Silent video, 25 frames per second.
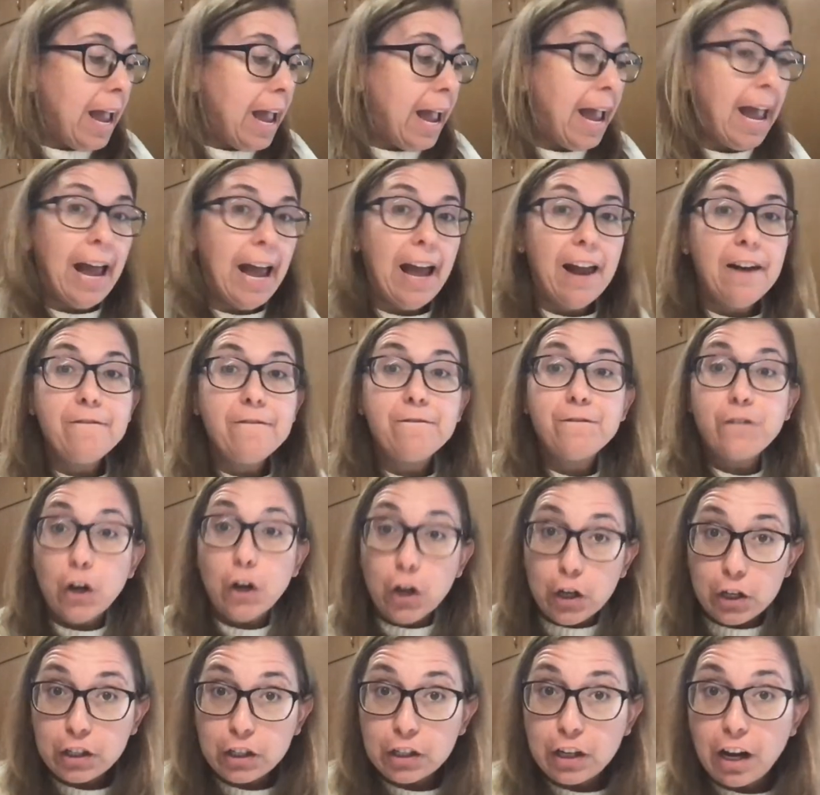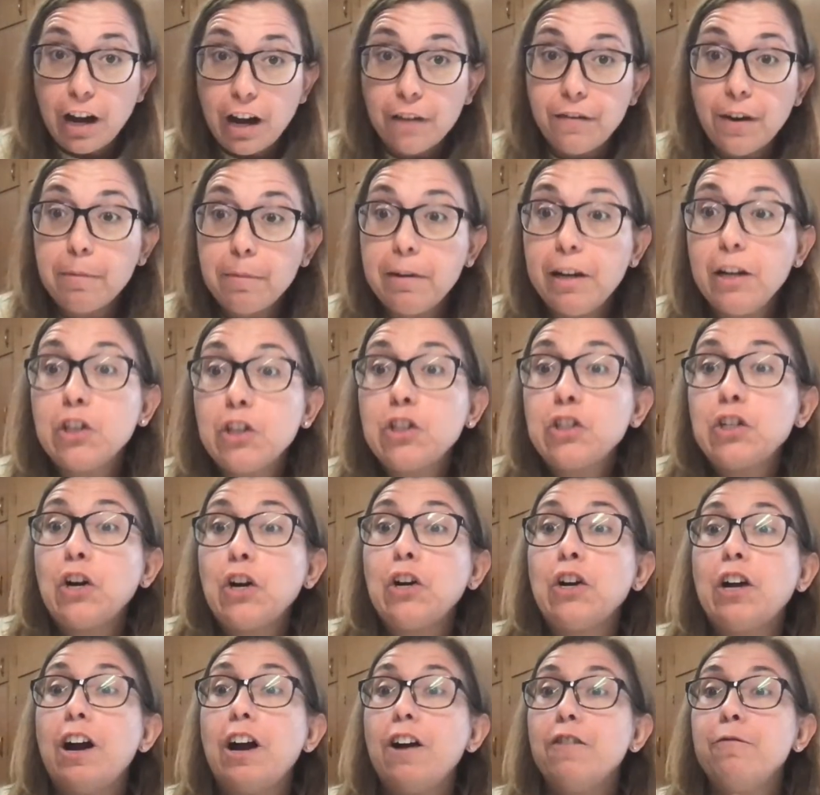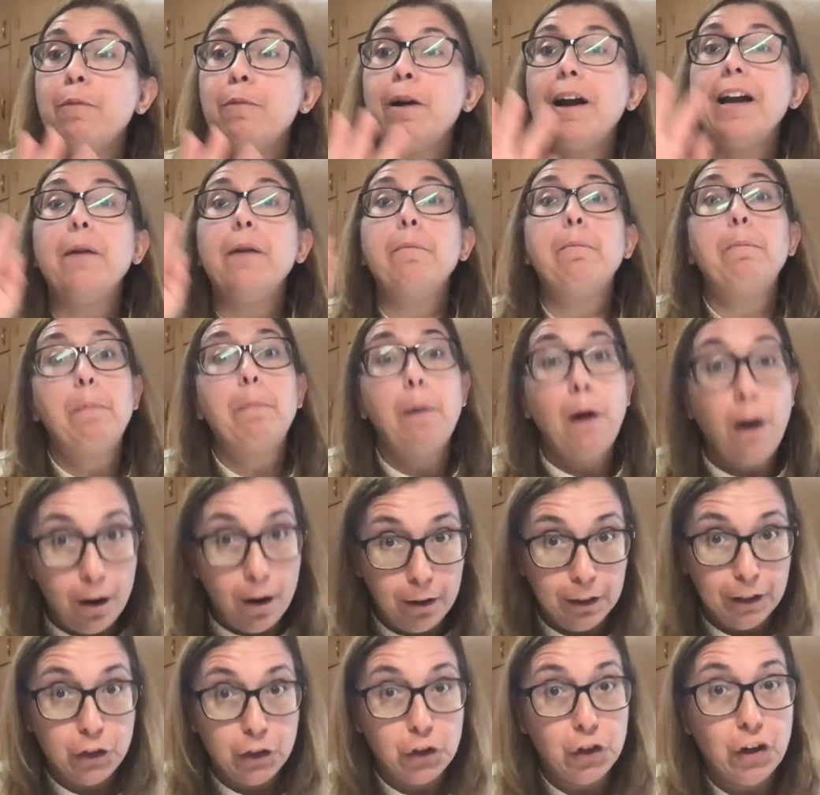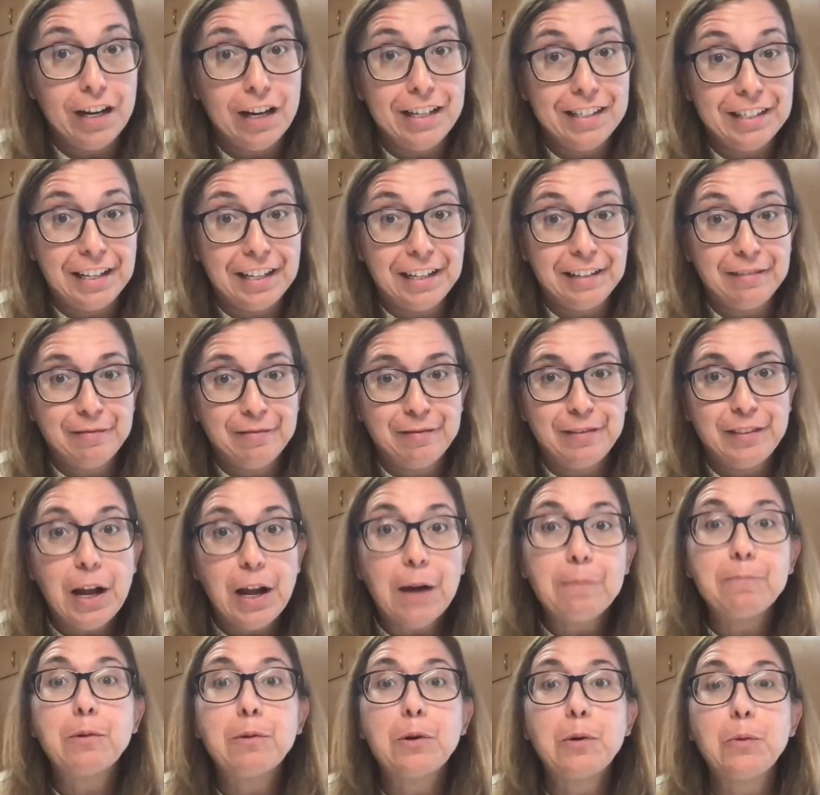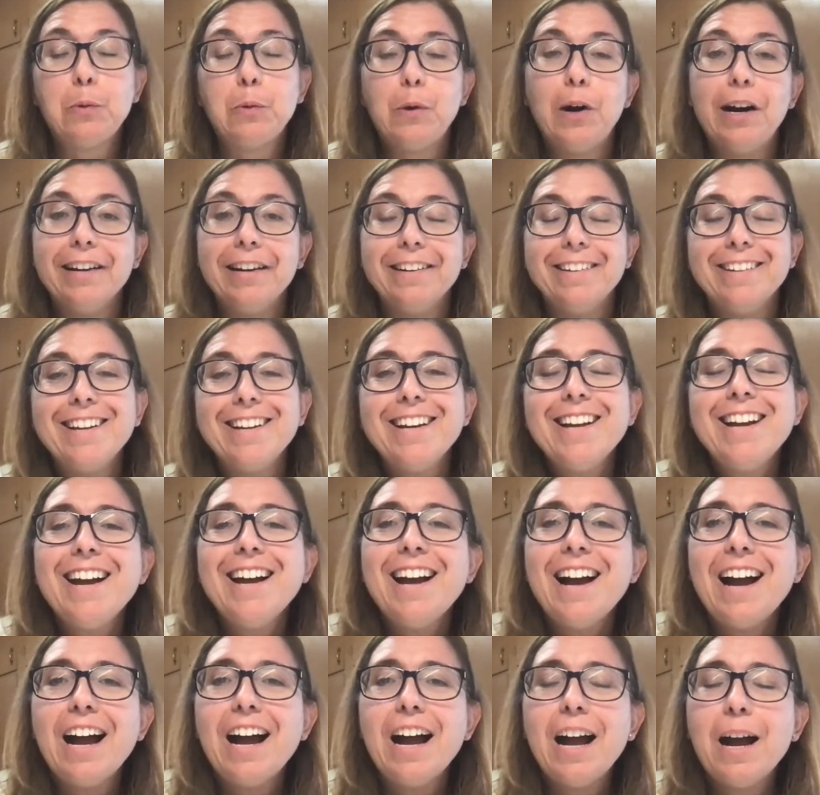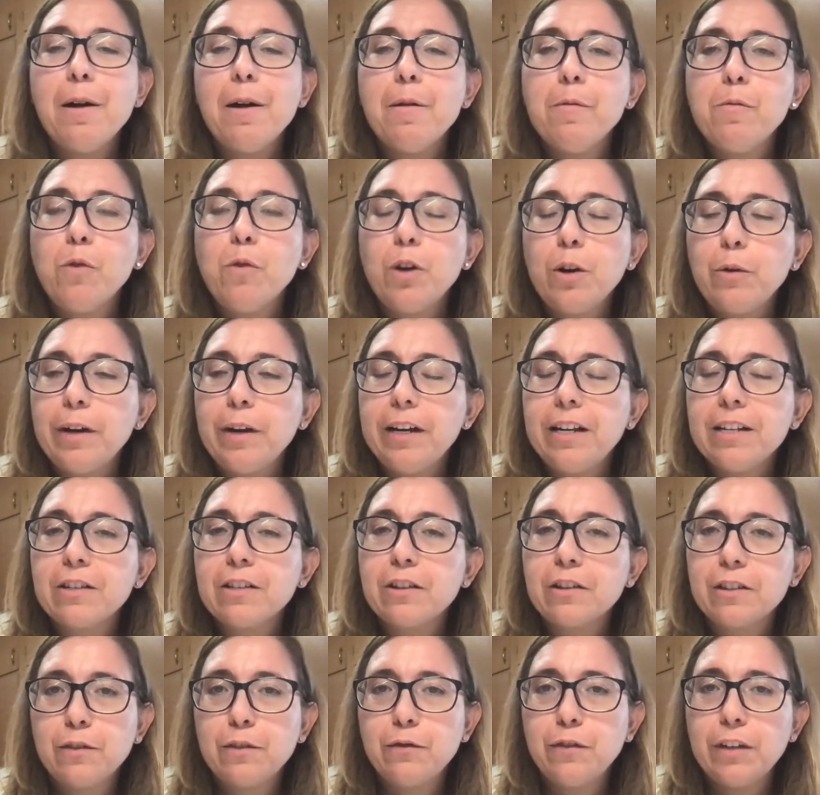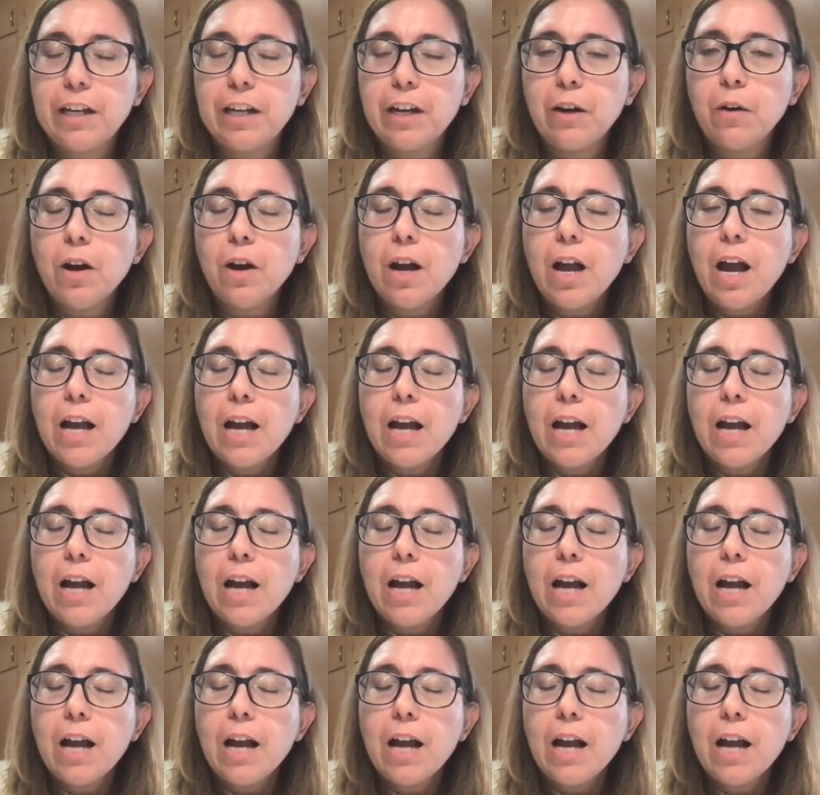And first off, I'm going to start off by apologizing. Number one, what a way to start the video.